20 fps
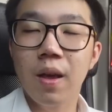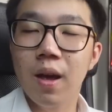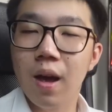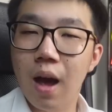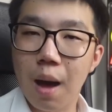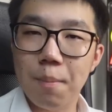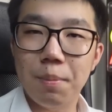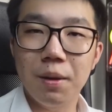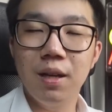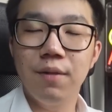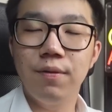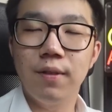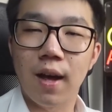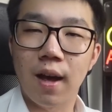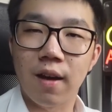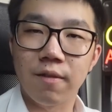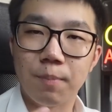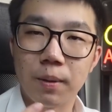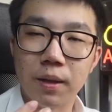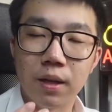I believe there
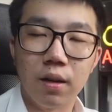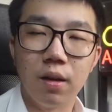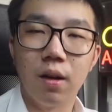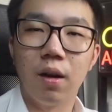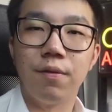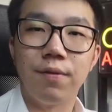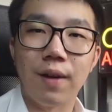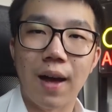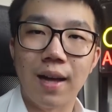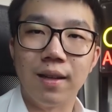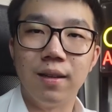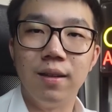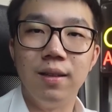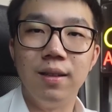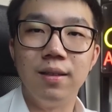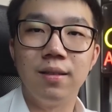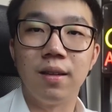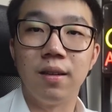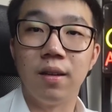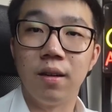have been a lot of
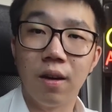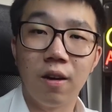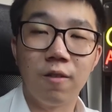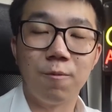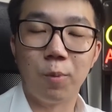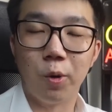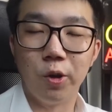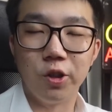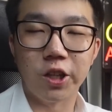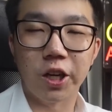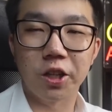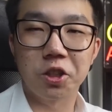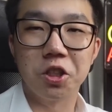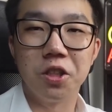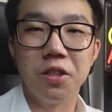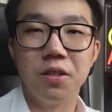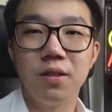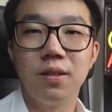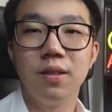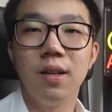analysts and a lot of
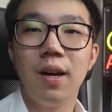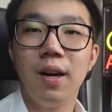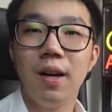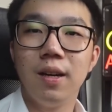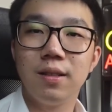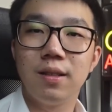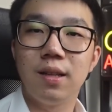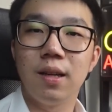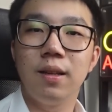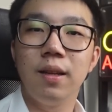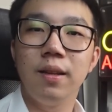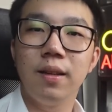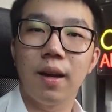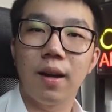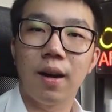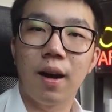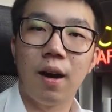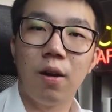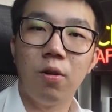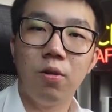projections stating
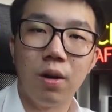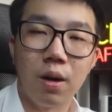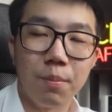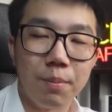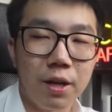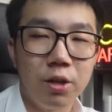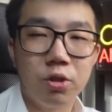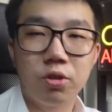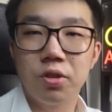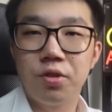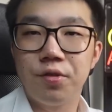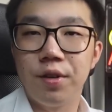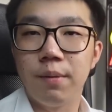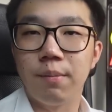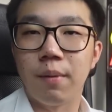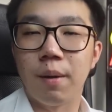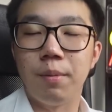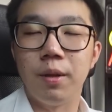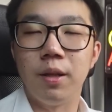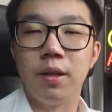that how interest rate
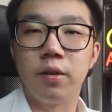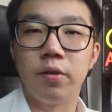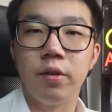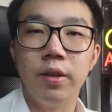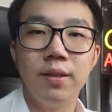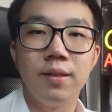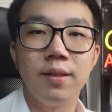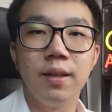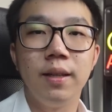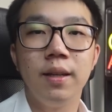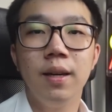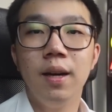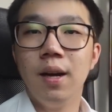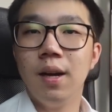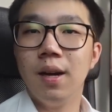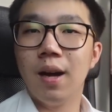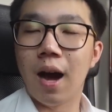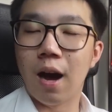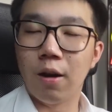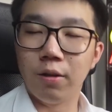might be decreasing,
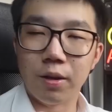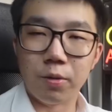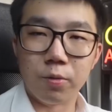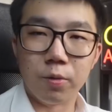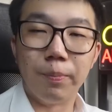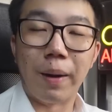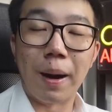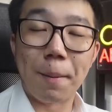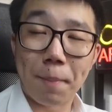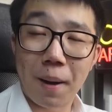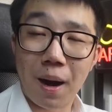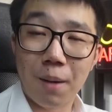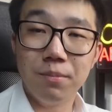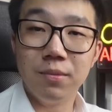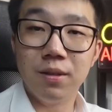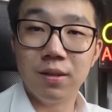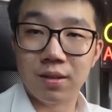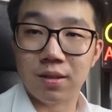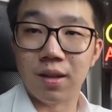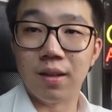how they might
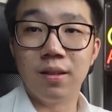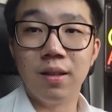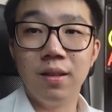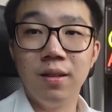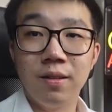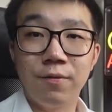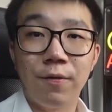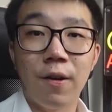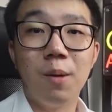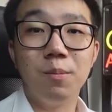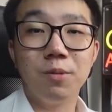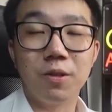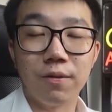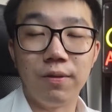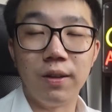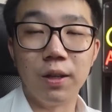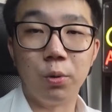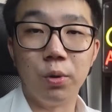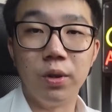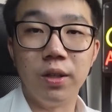pump certain forms of
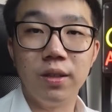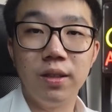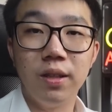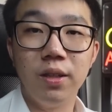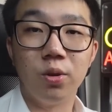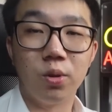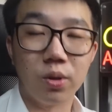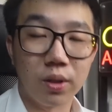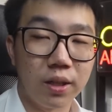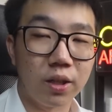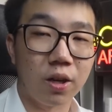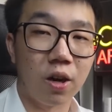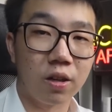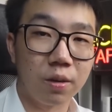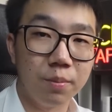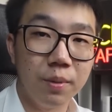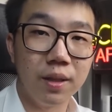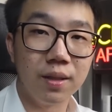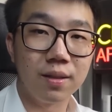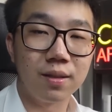liquidity into the
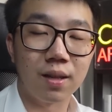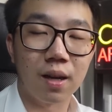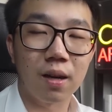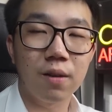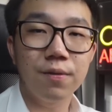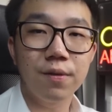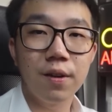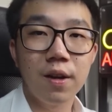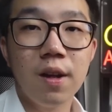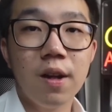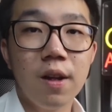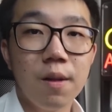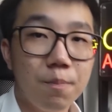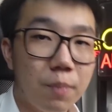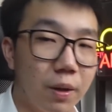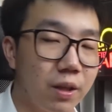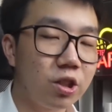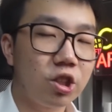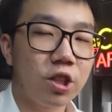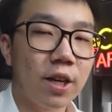economy itself,
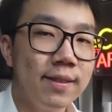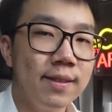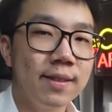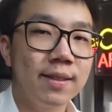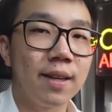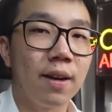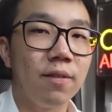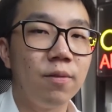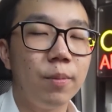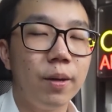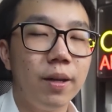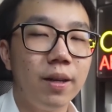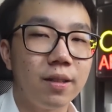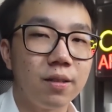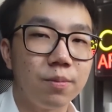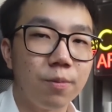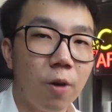but the Chinese government has